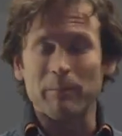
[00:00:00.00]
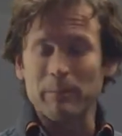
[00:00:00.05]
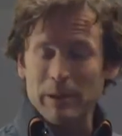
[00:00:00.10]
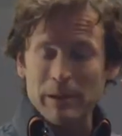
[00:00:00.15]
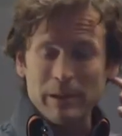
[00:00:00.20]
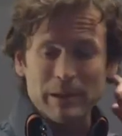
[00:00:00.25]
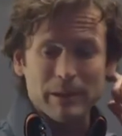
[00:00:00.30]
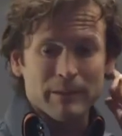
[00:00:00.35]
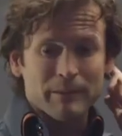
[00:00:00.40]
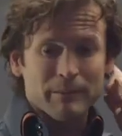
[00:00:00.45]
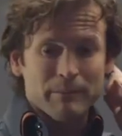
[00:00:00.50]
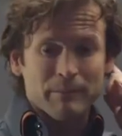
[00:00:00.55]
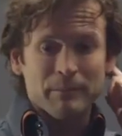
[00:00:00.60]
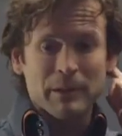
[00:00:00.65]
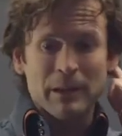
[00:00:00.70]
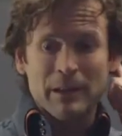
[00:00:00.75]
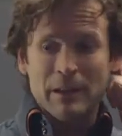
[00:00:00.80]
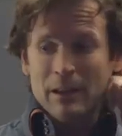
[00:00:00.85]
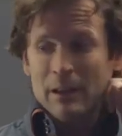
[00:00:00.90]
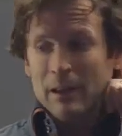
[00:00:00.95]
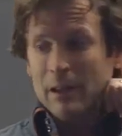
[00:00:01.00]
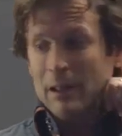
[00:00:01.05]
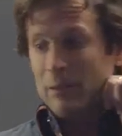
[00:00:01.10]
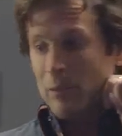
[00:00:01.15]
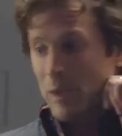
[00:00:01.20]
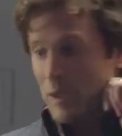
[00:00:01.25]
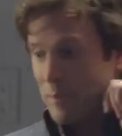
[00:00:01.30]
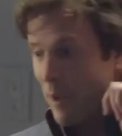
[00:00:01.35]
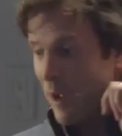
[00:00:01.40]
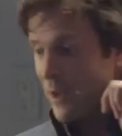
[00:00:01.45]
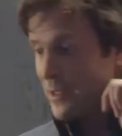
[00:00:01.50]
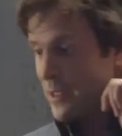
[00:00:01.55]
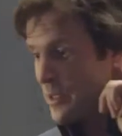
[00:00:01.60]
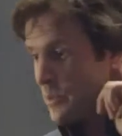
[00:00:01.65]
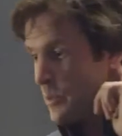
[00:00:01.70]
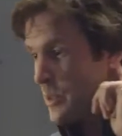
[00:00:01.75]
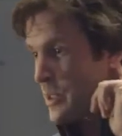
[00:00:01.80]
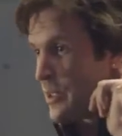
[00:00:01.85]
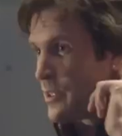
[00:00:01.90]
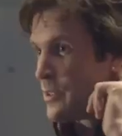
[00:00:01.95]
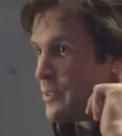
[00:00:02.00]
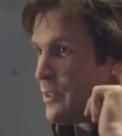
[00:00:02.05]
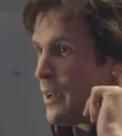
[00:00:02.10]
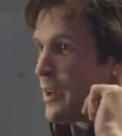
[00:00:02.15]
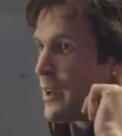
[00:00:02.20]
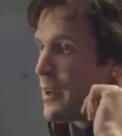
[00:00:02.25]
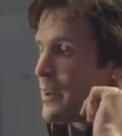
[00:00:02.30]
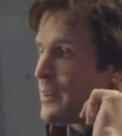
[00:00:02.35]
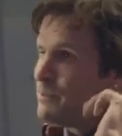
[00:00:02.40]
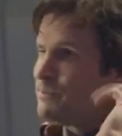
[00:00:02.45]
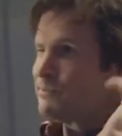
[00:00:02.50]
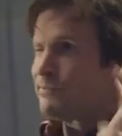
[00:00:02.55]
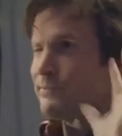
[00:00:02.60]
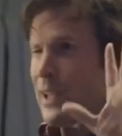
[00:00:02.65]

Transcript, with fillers: billion. Responsys was a, a